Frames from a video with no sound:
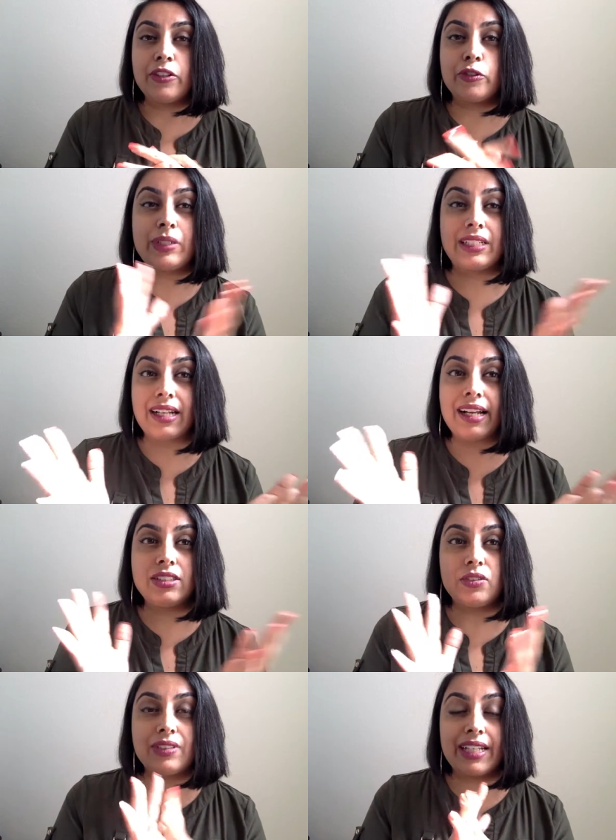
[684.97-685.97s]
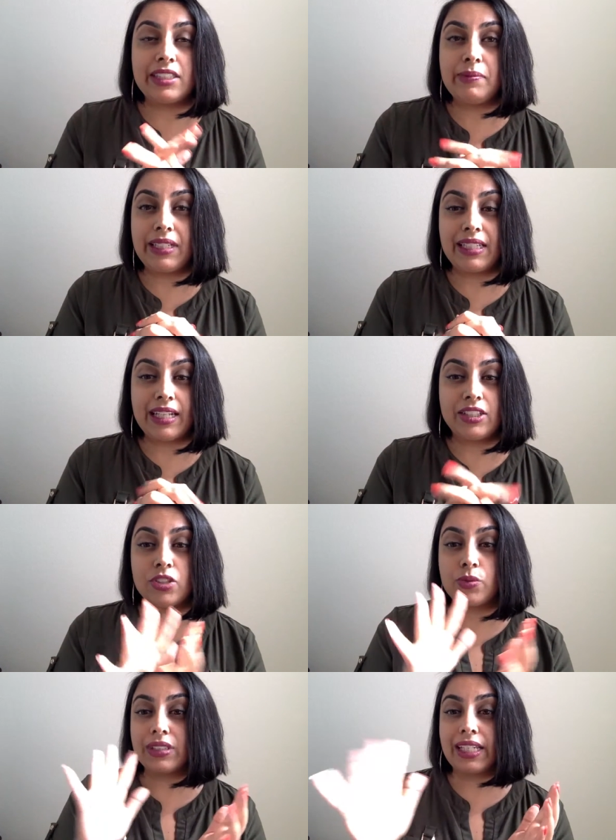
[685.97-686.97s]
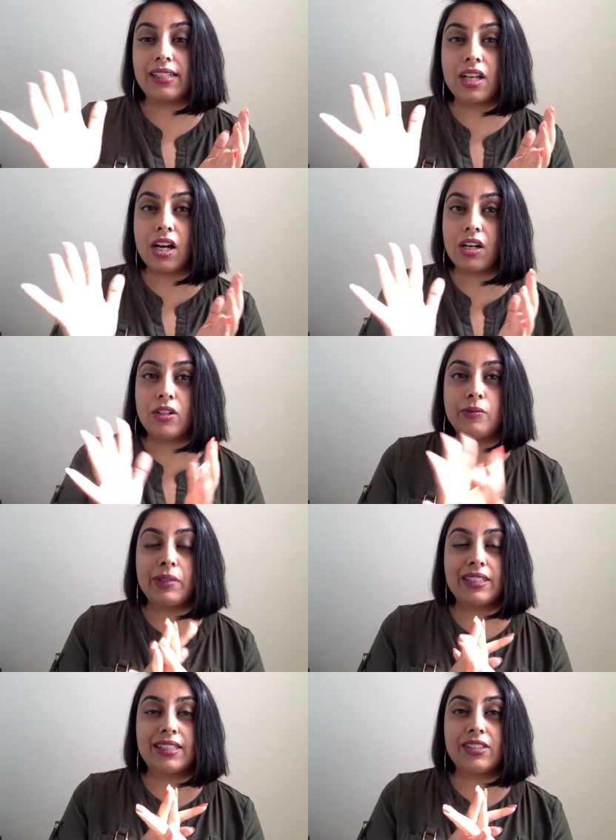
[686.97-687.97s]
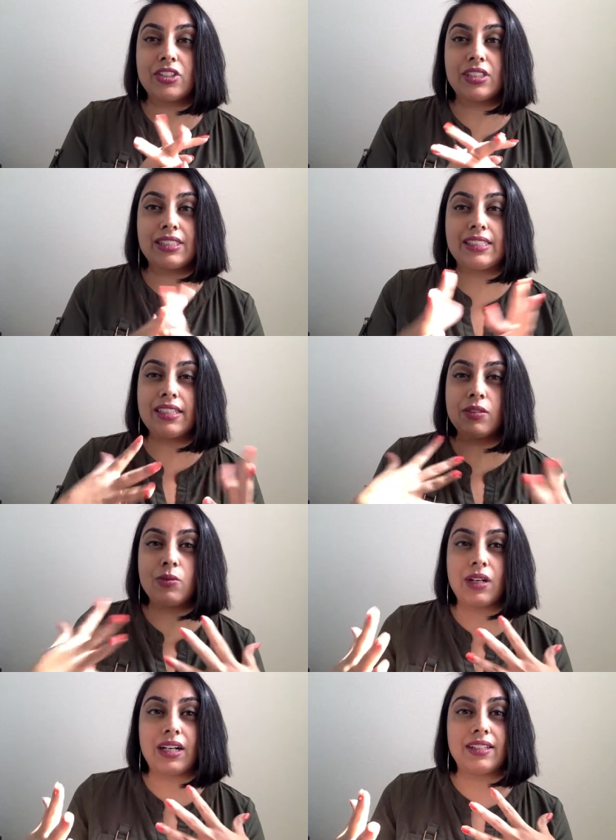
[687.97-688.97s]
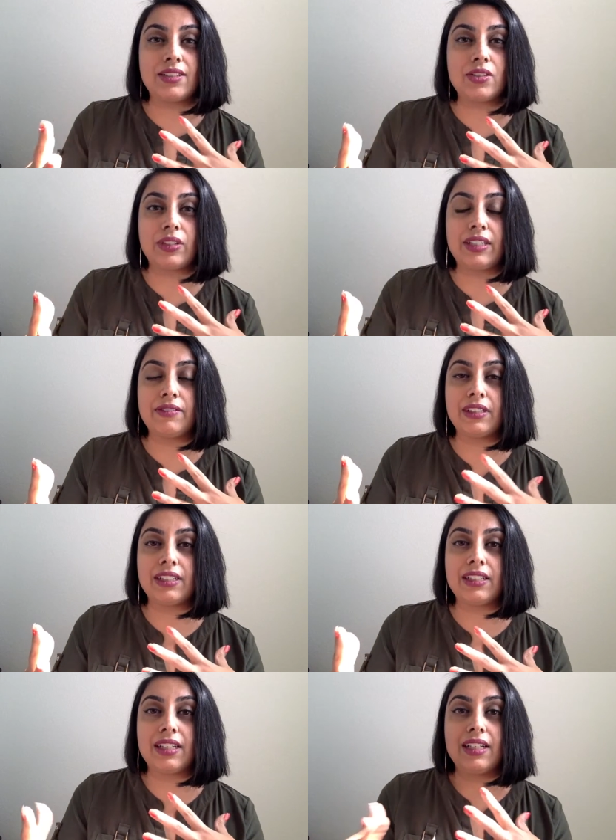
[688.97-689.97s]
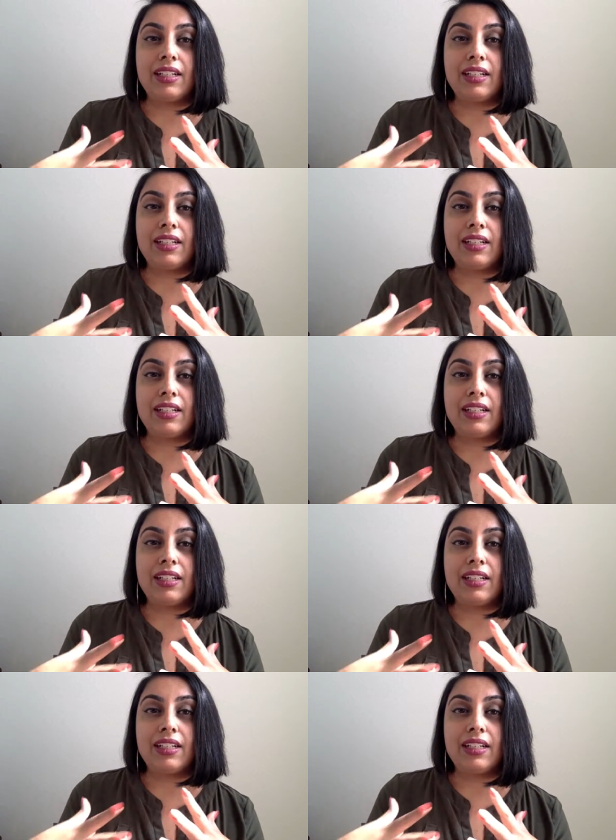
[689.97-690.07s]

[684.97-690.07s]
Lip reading: there have been guys who've liked me, and I just was like, no, because I just didn't want to even,